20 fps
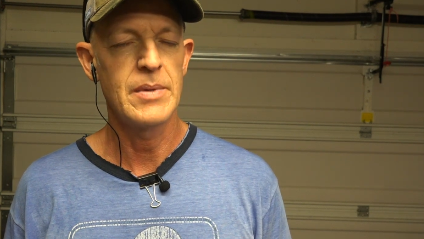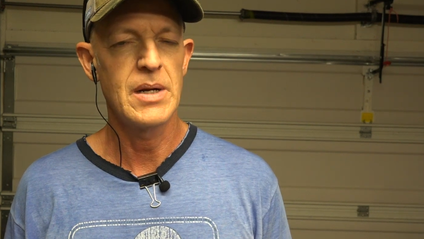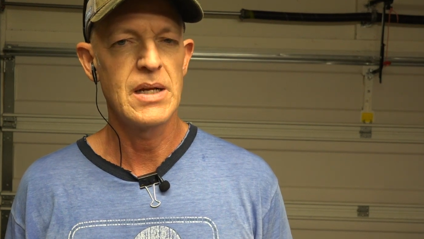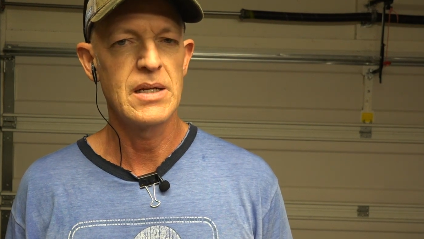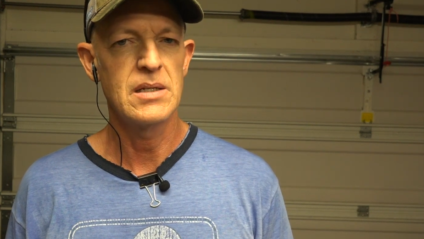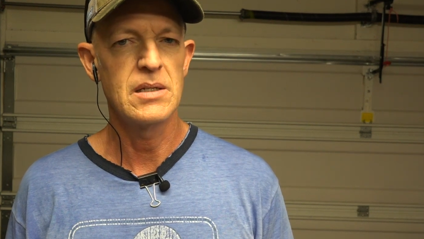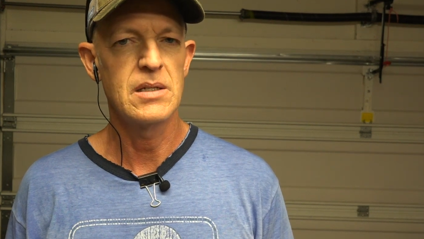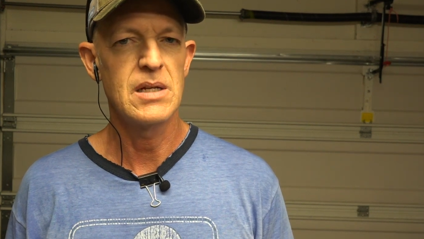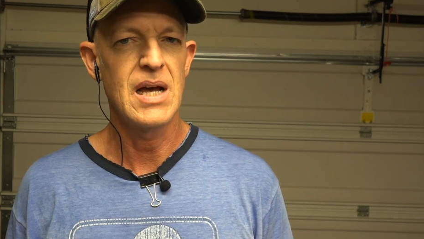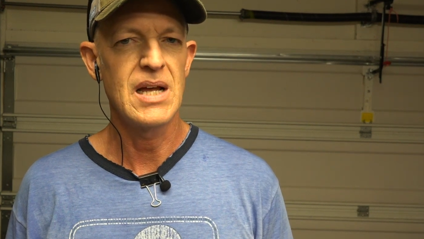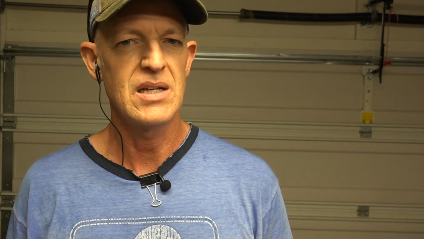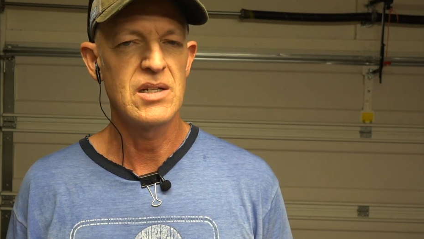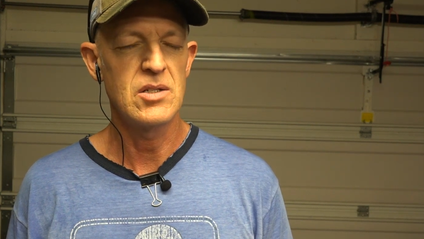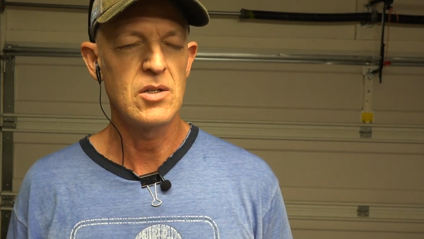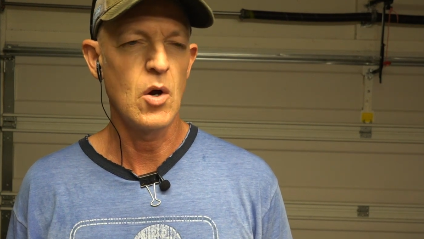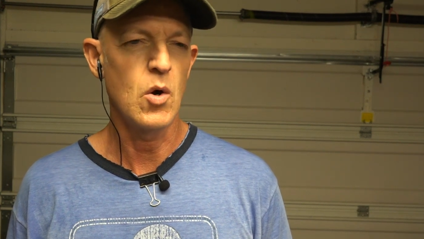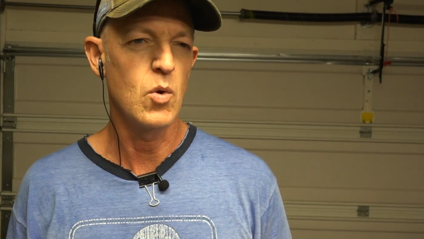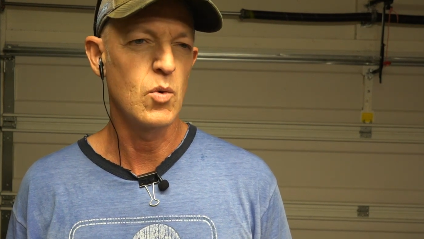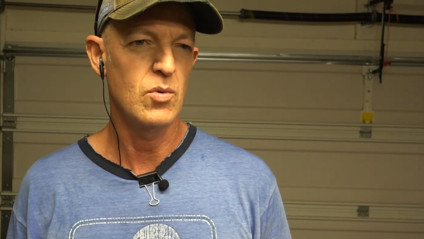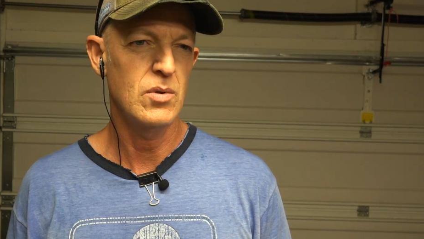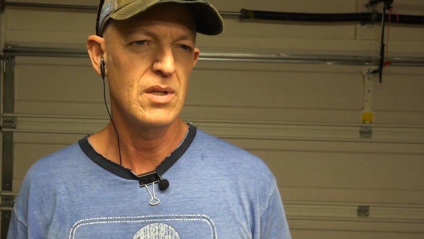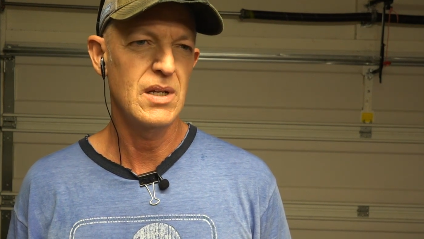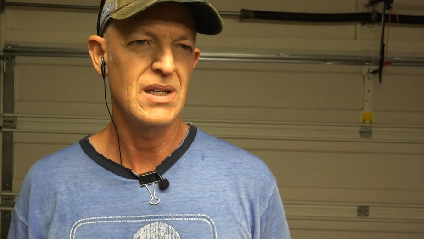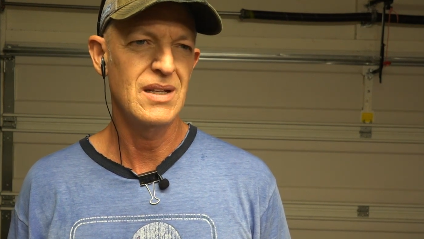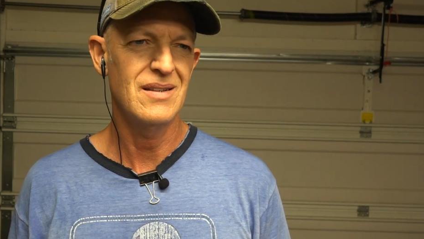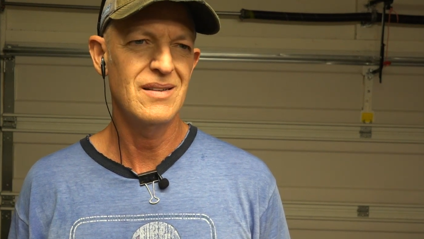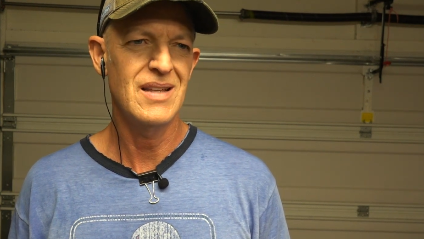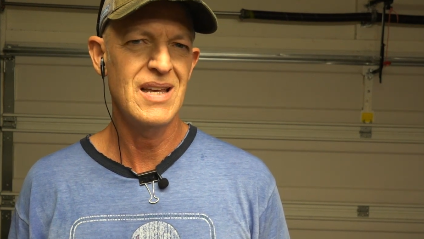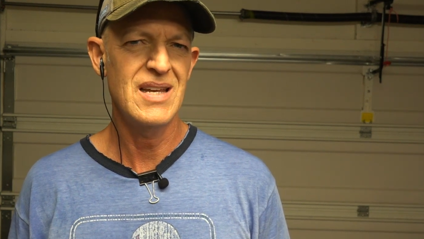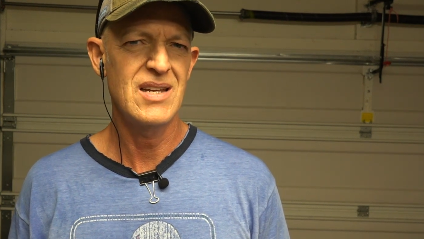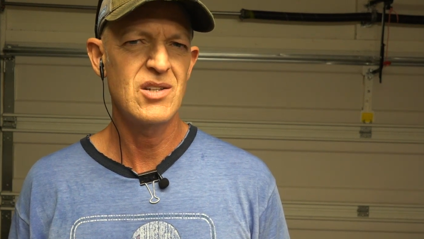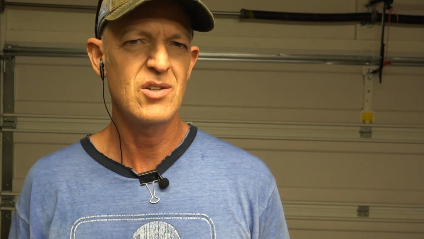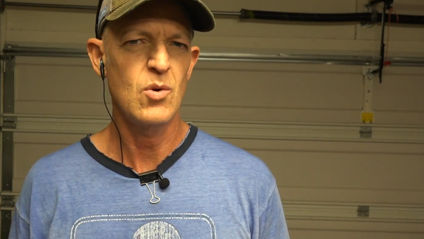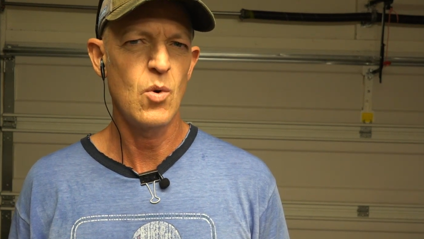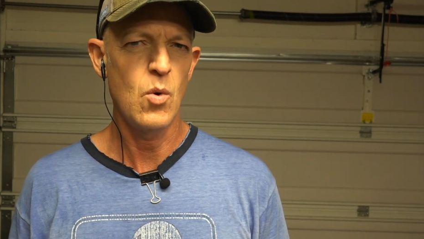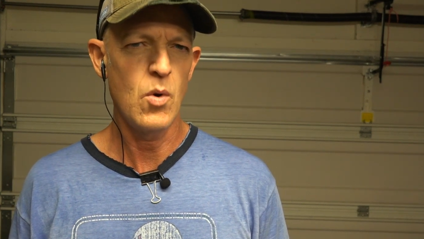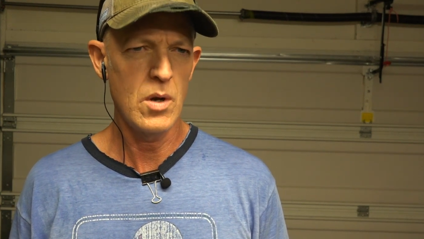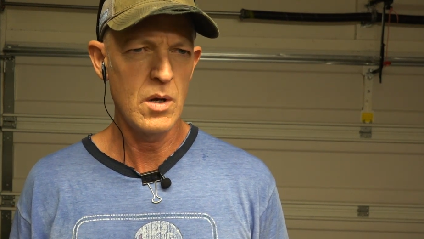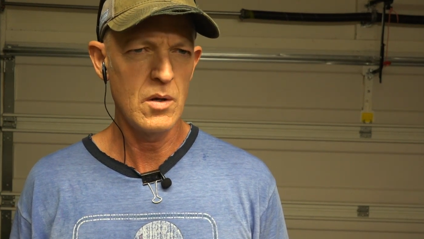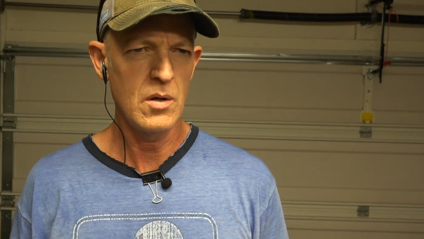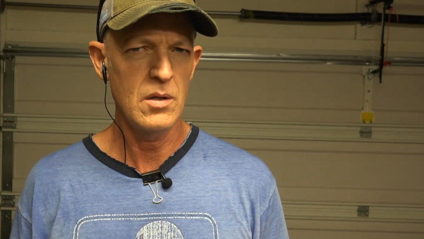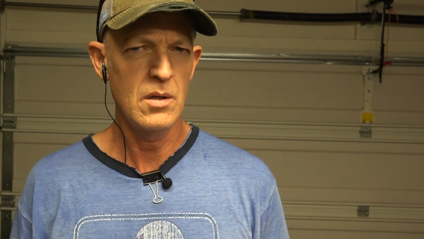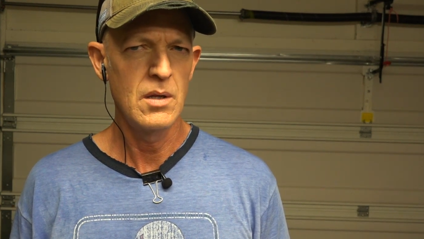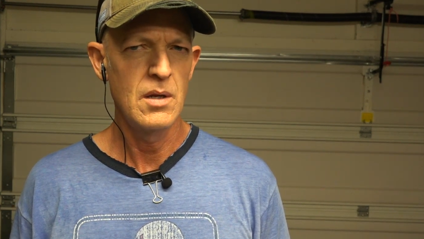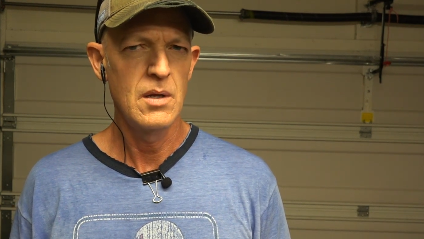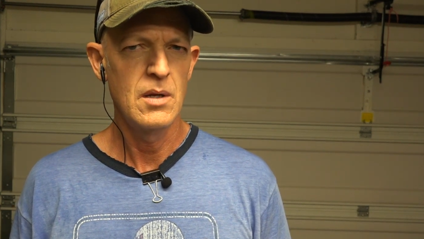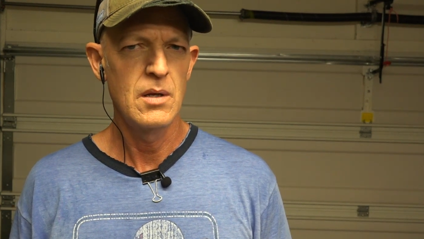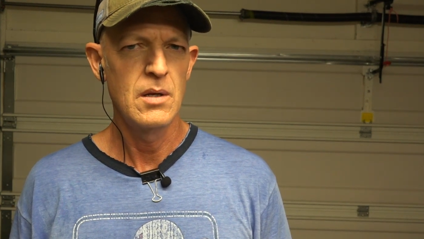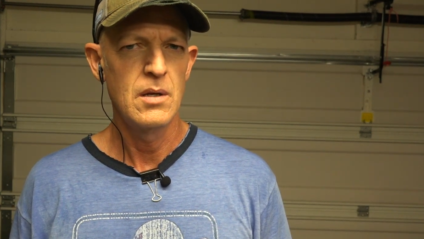and I don't. It leaks oil.